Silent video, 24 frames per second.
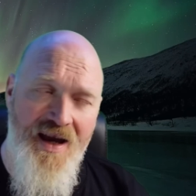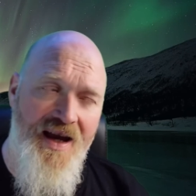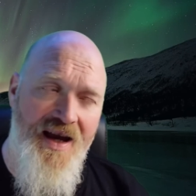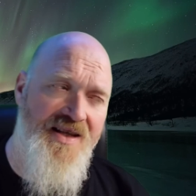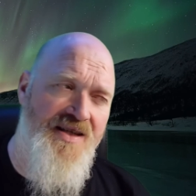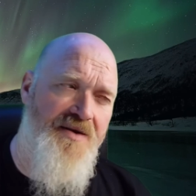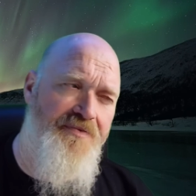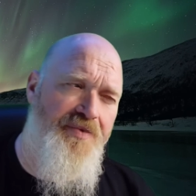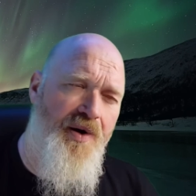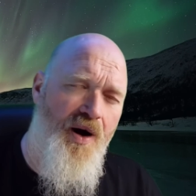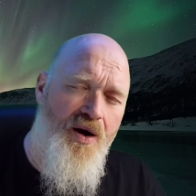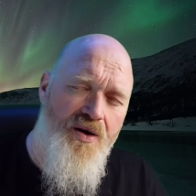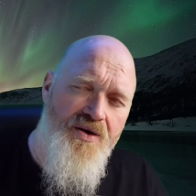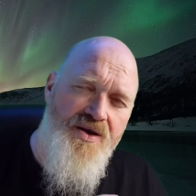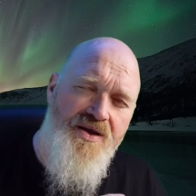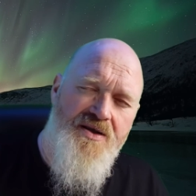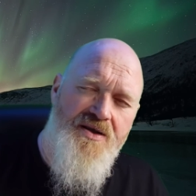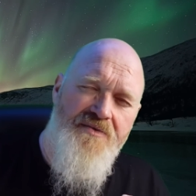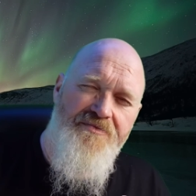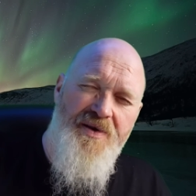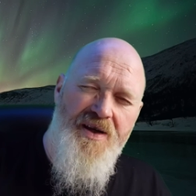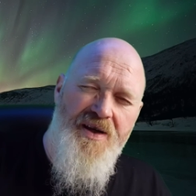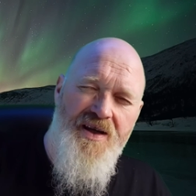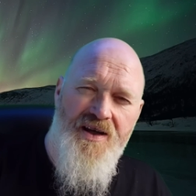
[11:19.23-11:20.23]
as
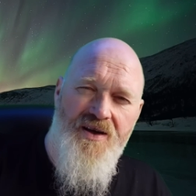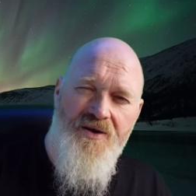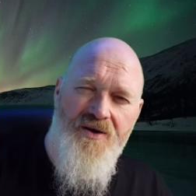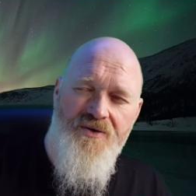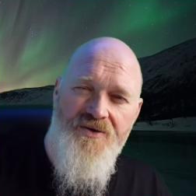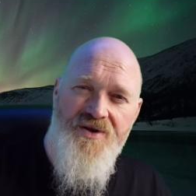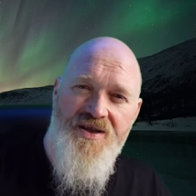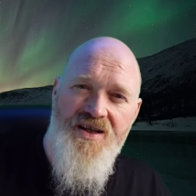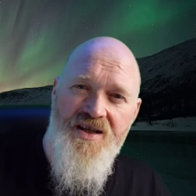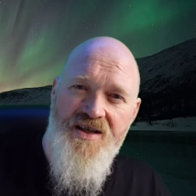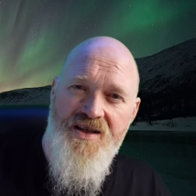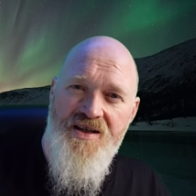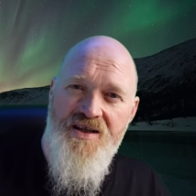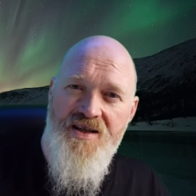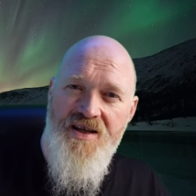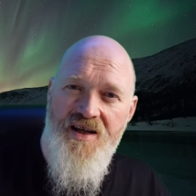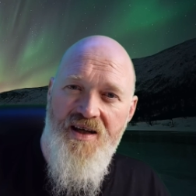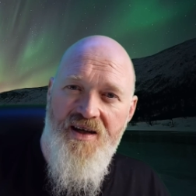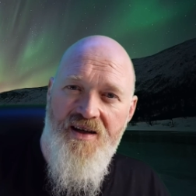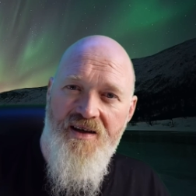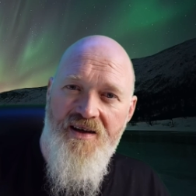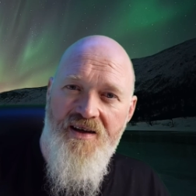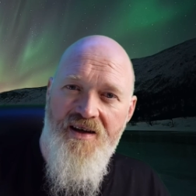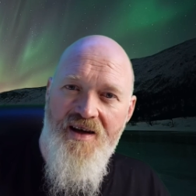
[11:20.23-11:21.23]
opposed to being
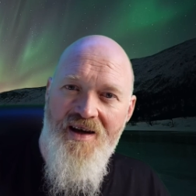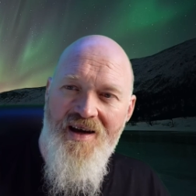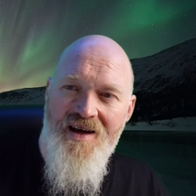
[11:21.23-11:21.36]
autistic.